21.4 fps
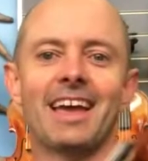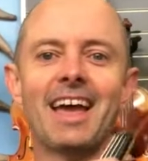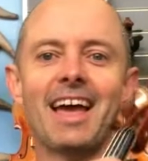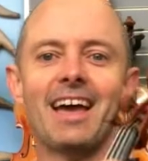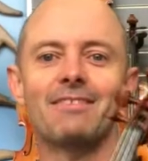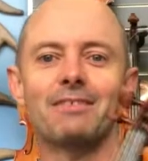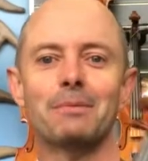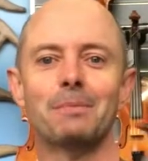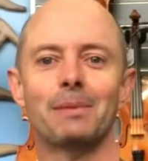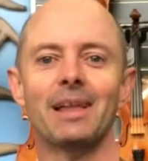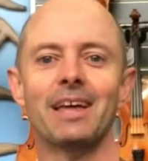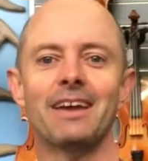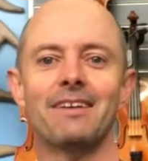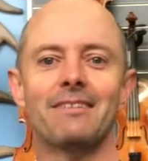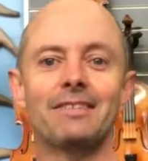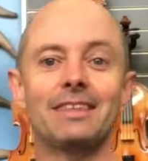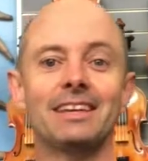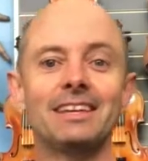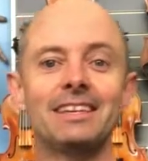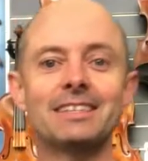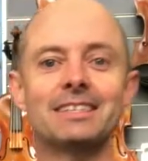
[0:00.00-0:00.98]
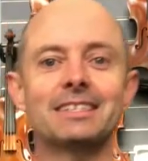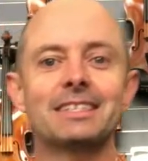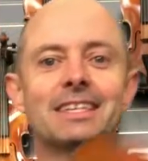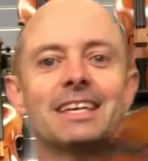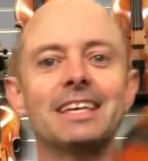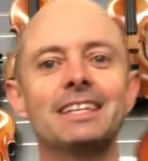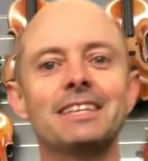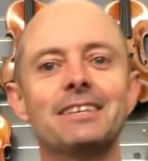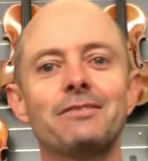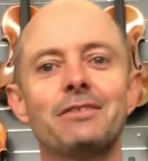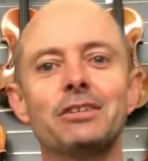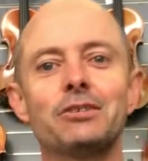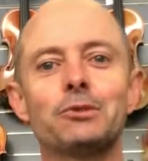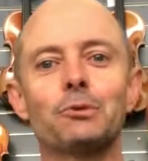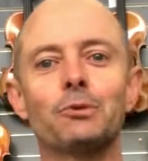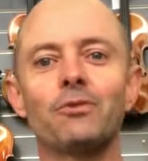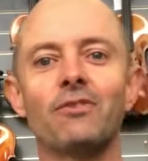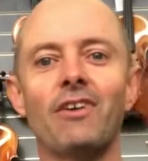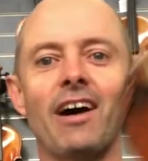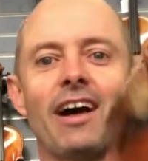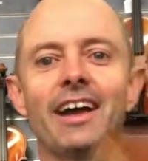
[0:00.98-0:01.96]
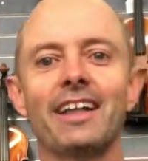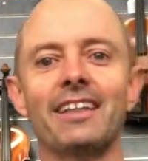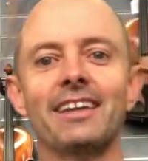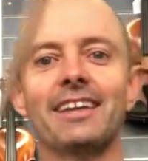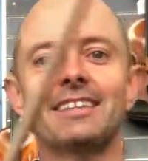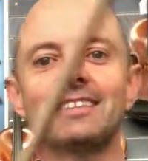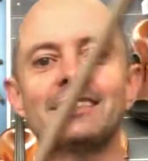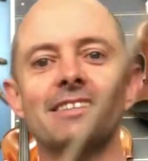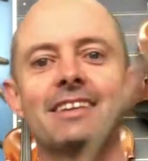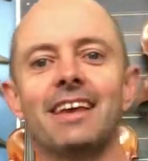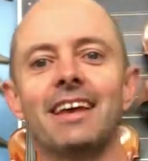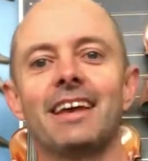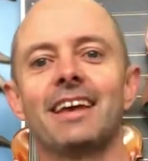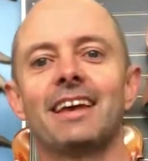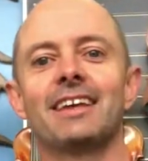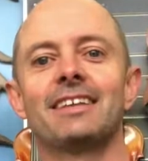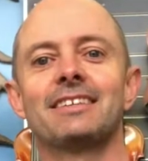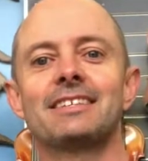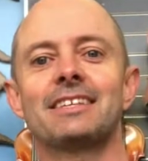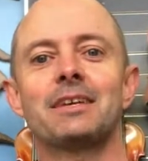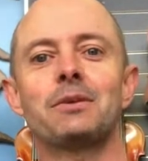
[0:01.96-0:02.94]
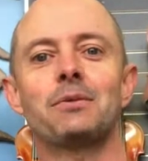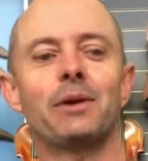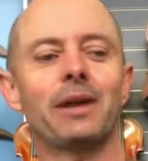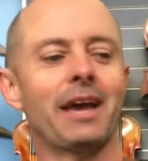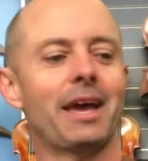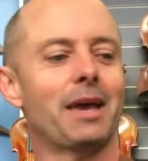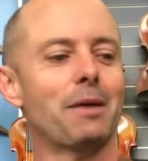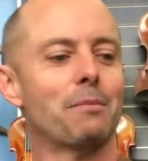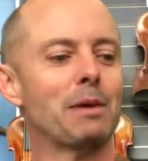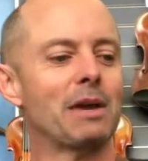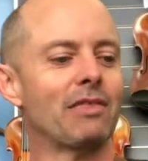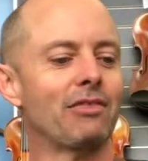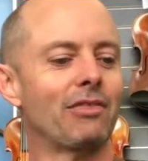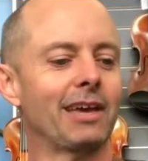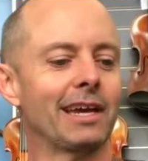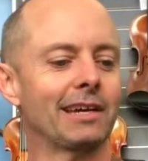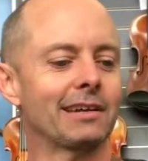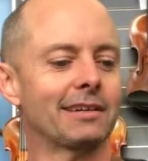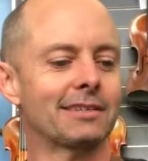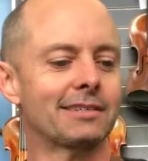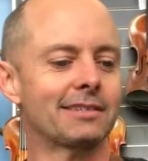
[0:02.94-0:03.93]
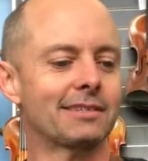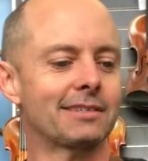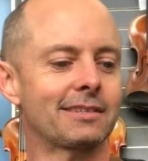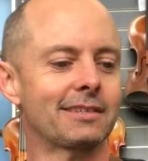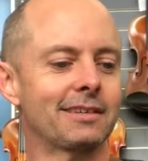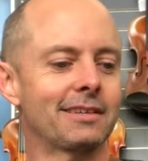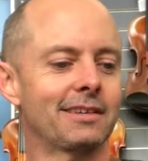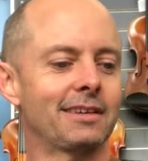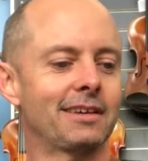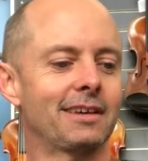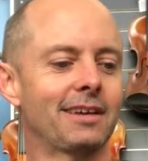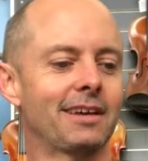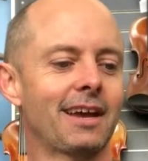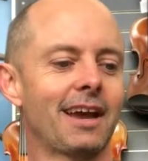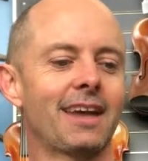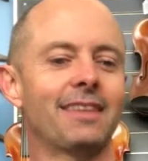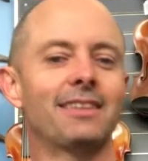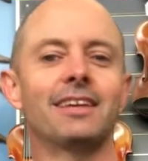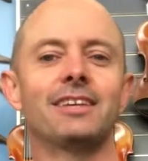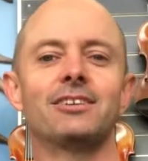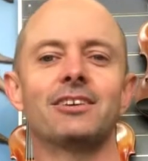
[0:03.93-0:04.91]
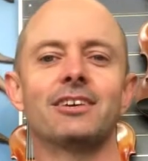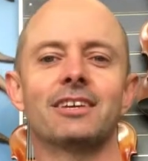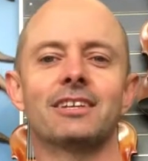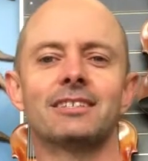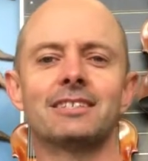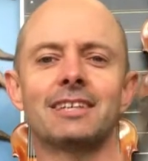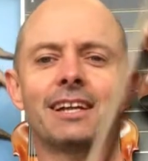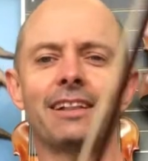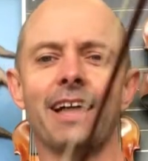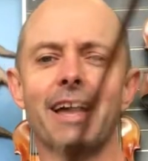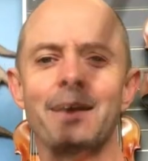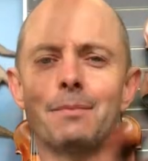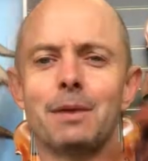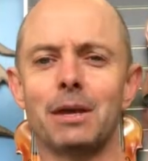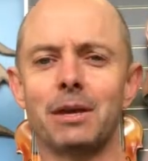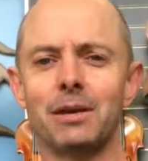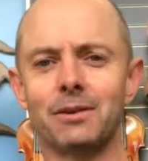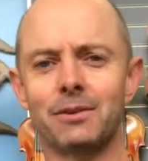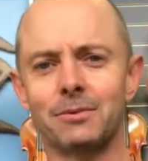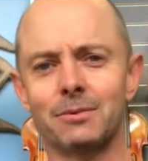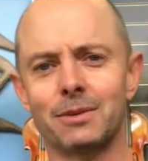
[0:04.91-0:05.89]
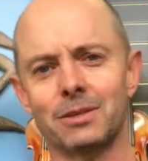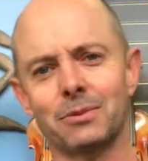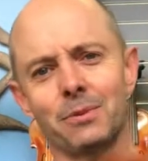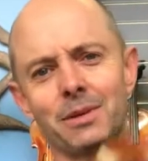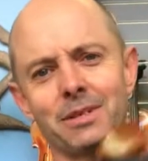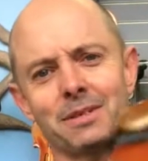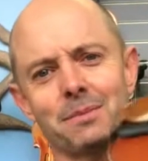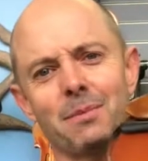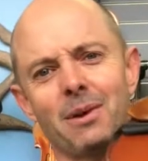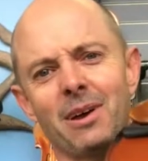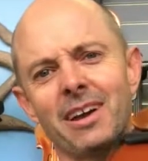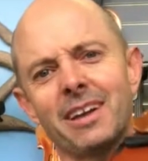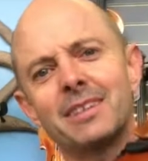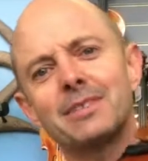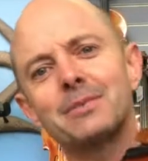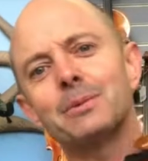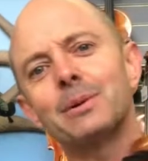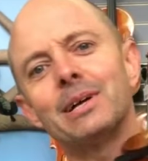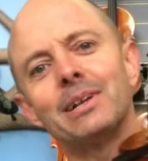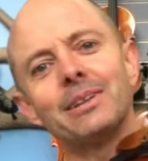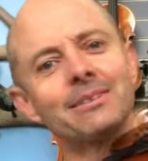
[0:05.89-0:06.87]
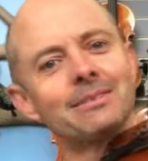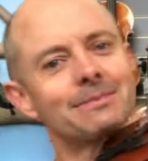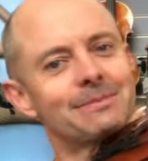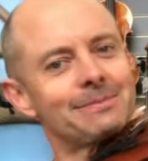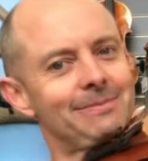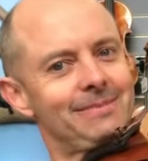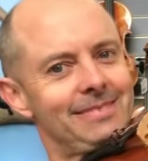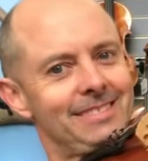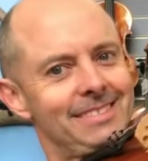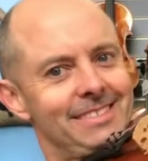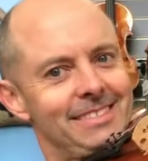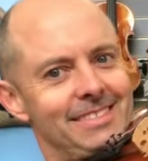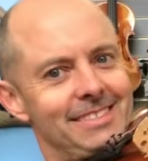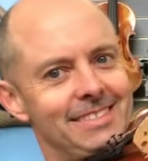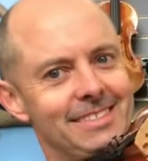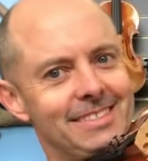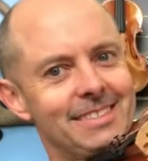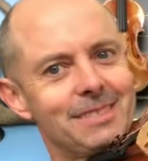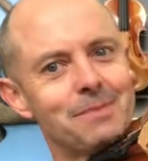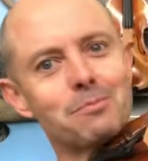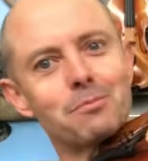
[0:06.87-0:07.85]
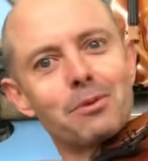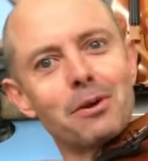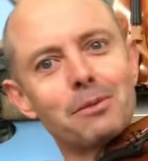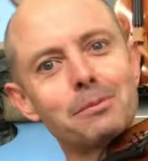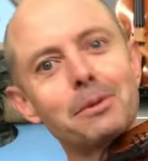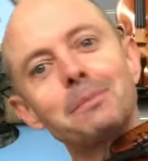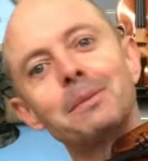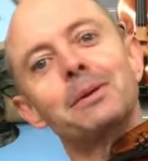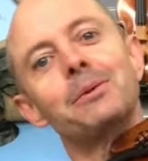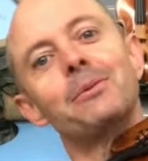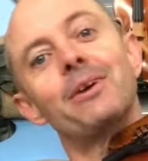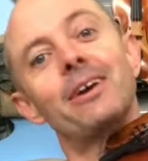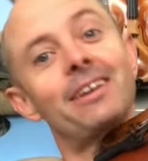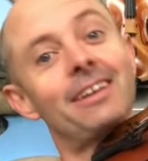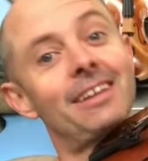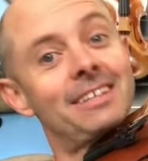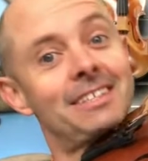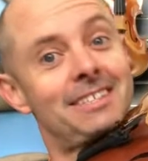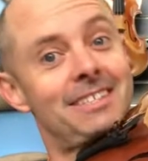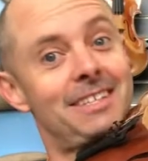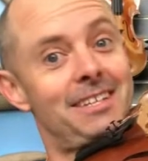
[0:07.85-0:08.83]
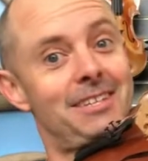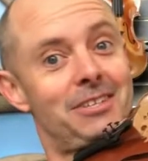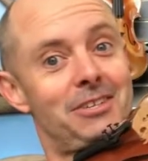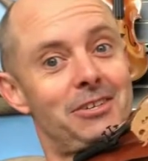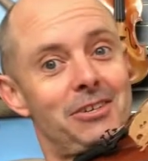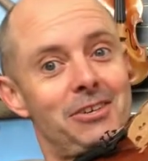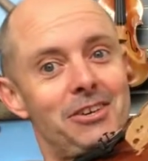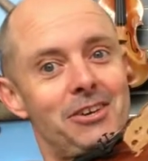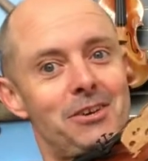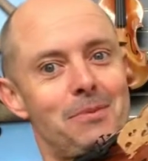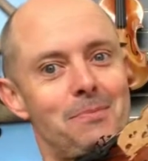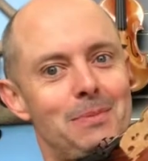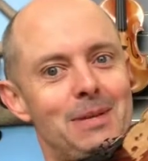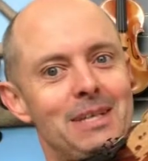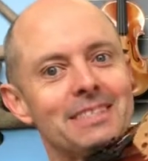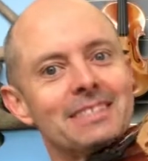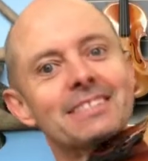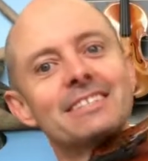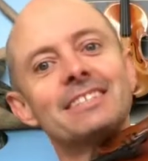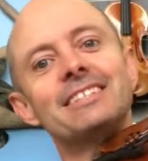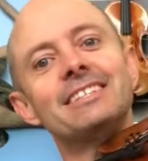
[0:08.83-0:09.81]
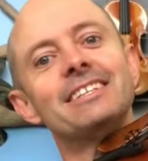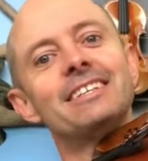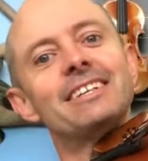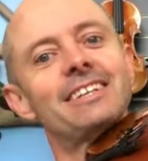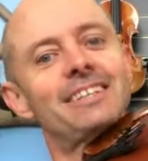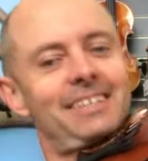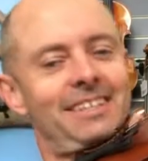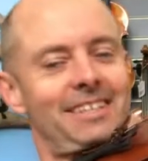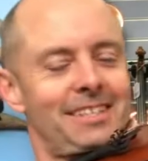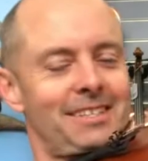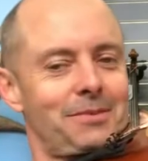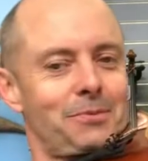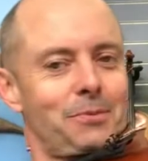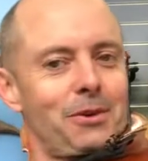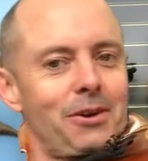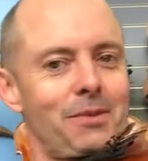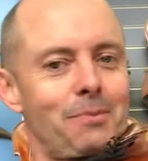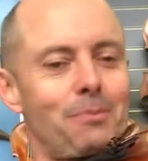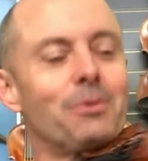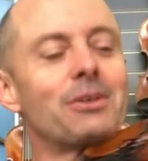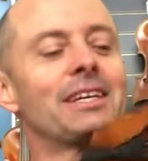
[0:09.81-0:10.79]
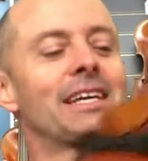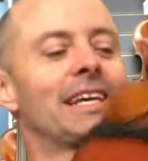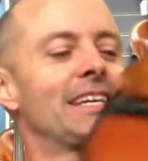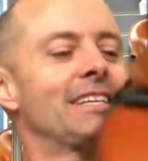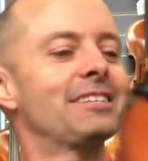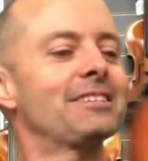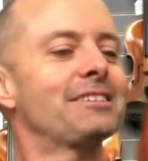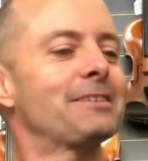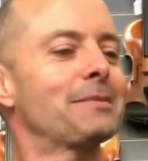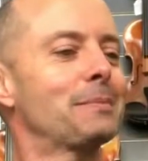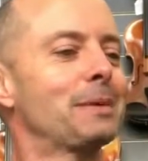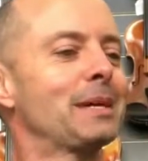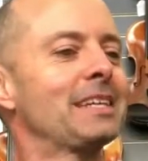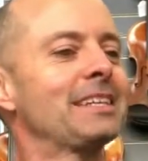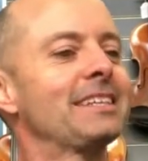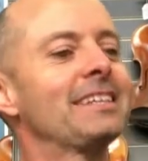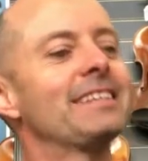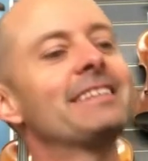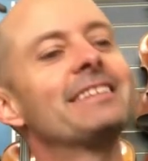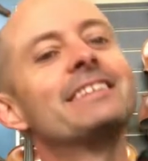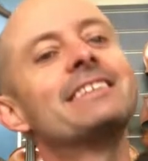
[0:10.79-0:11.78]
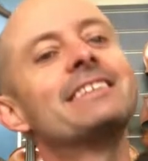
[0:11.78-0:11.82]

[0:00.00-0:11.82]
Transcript: have a play of these individual violins and see what Amy thinks. And then you can tell Amy which one to buy as well. Probably won't listen to you, but, you know, it's worth putting in your opinion.